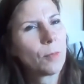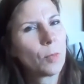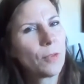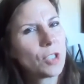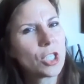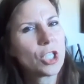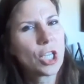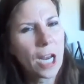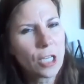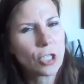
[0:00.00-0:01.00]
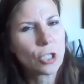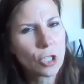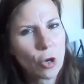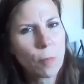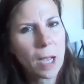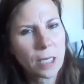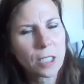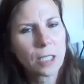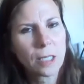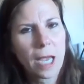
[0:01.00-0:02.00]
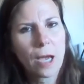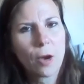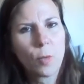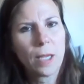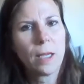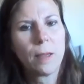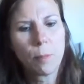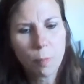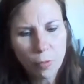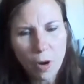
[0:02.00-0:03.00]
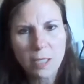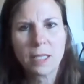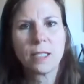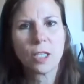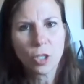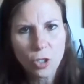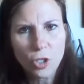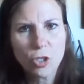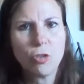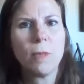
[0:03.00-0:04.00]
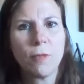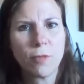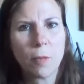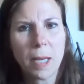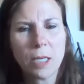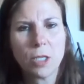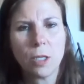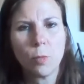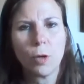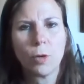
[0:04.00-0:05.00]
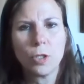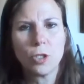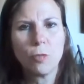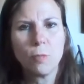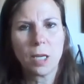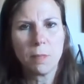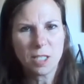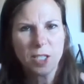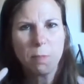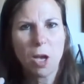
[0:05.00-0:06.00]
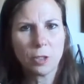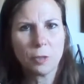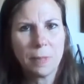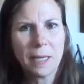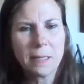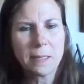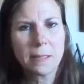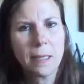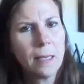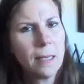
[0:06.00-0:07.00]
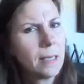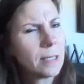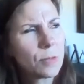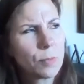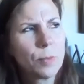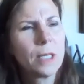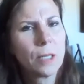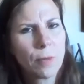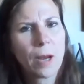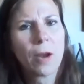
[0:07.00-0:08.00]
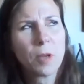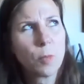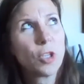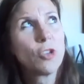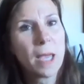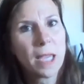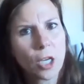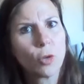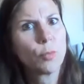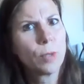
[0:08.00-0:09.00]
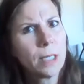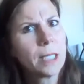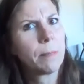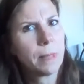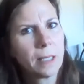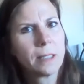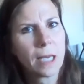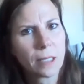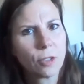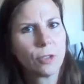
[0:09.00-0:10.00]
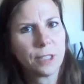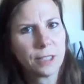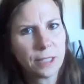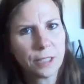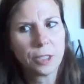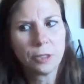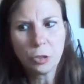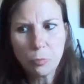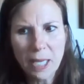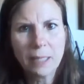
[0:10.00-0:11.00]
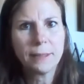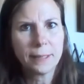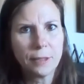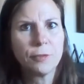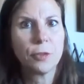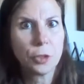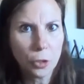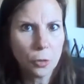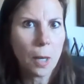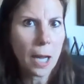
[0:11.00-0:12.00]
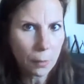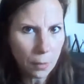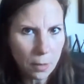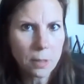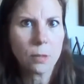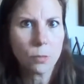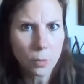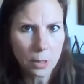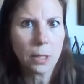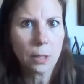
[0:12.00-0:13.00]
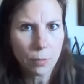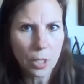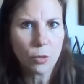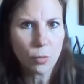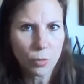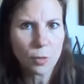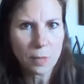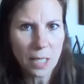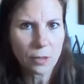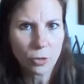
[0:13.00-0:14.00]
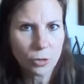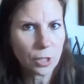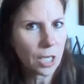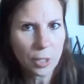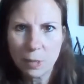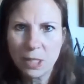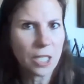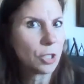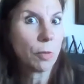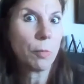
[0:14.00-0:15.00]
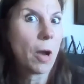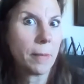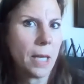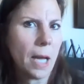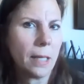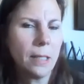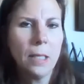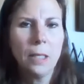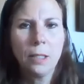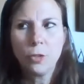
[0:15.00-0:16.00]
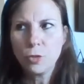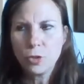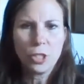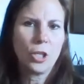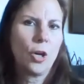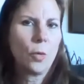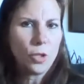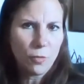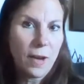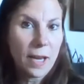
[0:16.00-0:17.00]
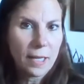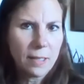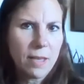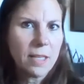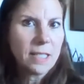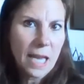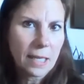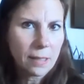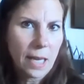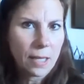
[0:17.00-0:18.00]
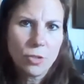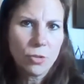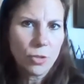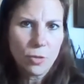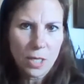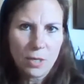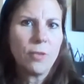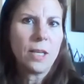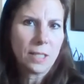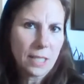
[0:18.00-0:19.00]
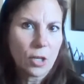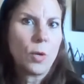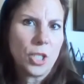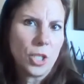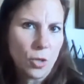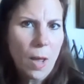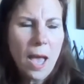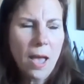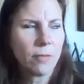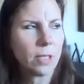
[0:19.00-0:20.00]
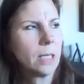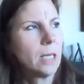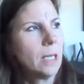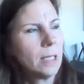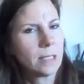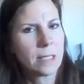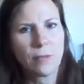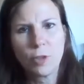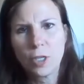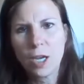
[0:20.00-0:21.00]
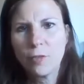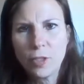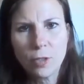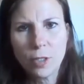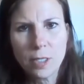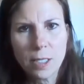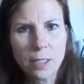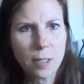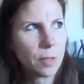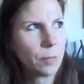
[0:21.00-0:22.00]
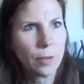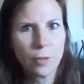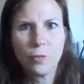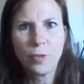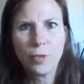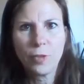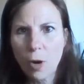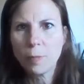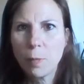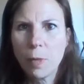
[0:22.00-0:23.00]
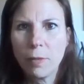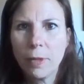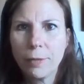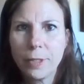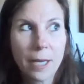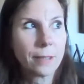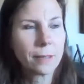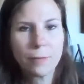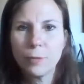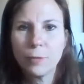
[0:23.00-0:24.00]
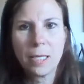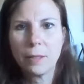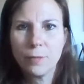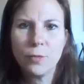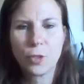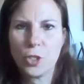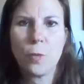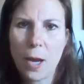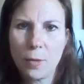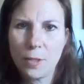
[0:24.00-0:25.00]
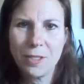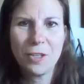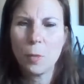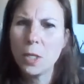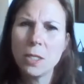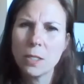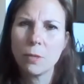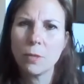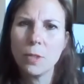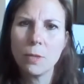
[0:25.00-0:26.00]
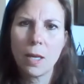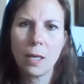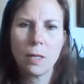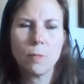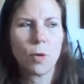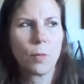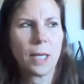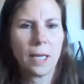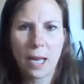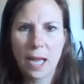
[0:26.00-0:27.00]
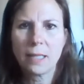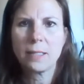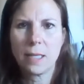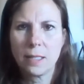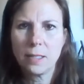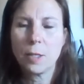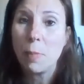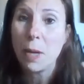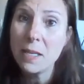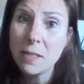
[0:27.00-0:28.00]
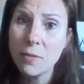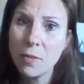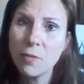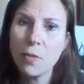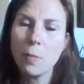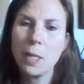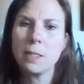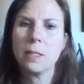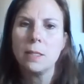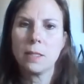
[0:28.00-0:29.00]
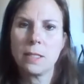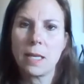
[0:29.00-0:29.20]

We've just changed so much how we process and consume information. We're consuming them in smaller bites. It's really rare. I mean, when you're making a really big technical decision, you may sit for 2 hours and really read through some technical documentation, but probably not. You usually go and you find the exact answer you need for the exact question you have. And it's not very often you can see someone with their feet propped up on their desk reading for 2 hours. You know, we just don't do that anymore. We get access to bites of information that